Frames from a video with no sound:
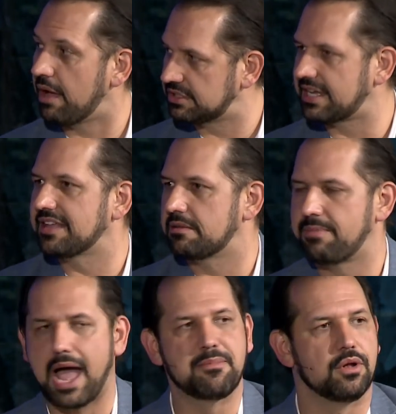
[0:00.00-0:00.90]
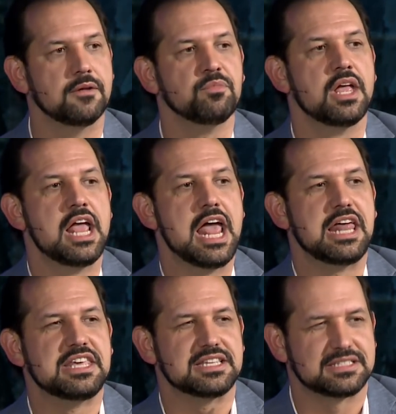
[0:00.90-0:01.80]
outside the Bible,
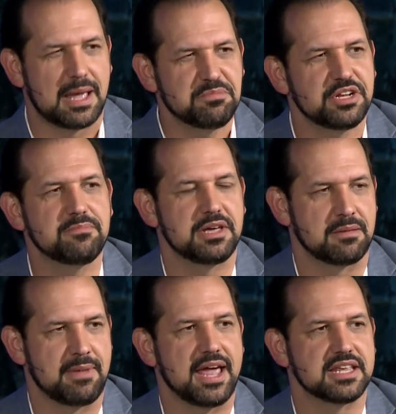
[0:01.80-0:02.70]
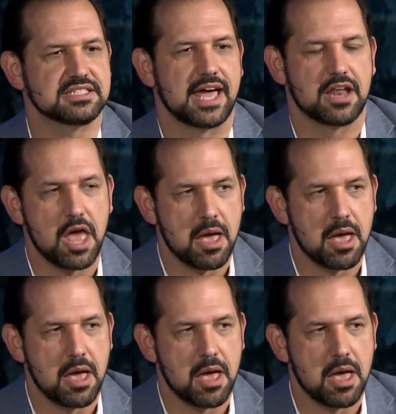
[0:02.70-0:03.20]
the assumption being made is that